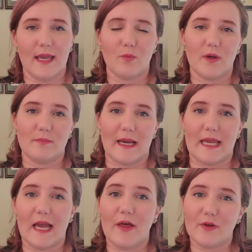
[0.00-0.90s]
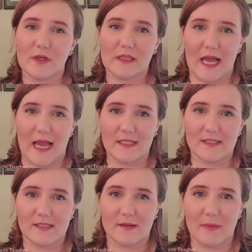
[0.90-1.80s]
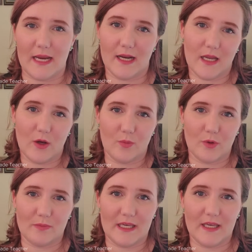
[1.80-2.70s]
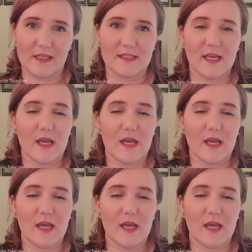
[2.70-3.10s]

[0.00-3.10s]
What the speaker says: With my other class, my non-homeroom kids,